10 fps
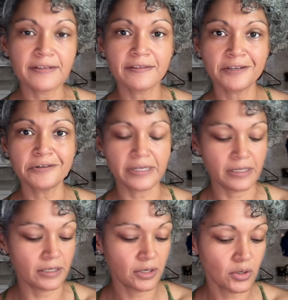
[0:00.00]

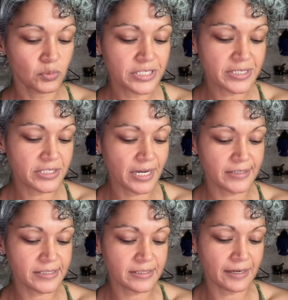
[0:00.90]
theory which
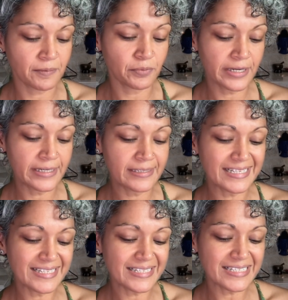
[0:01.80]
suggests that a brain
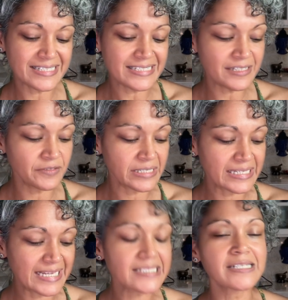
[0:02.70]
isn't even
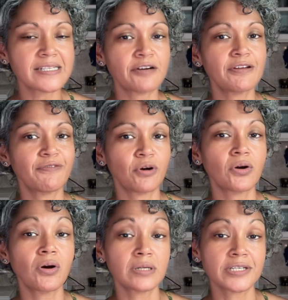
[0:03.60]
necessary for
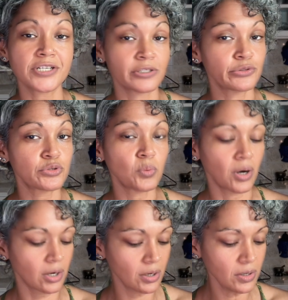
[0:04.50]
cognition to
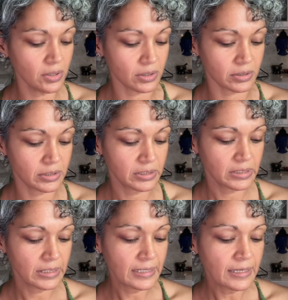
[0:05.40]
occur,
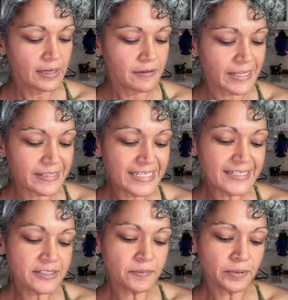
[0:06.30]
that the
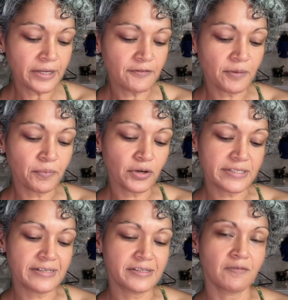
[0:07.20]
interplay of the
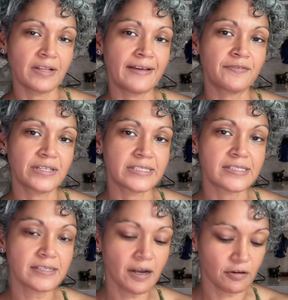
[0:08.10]
process of life
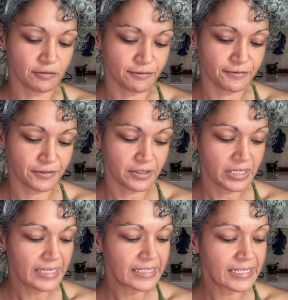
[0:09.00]
itself
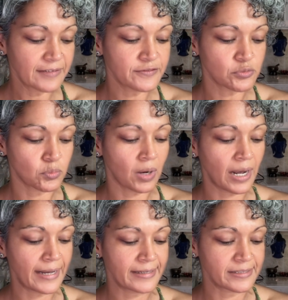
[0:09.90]
gives
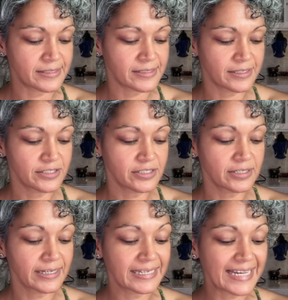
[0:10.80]
rise to
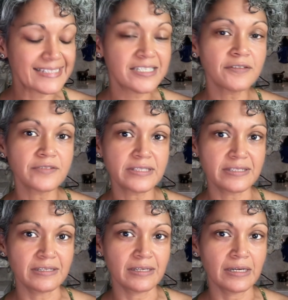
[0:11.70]

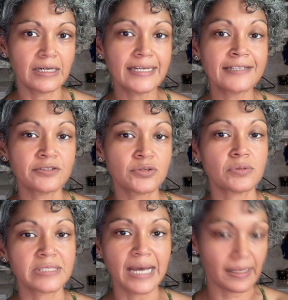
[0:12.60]
connectivity in
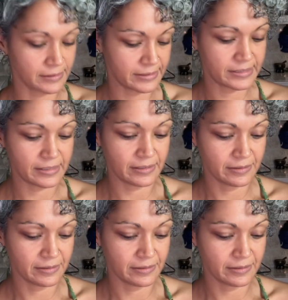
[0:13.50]
totality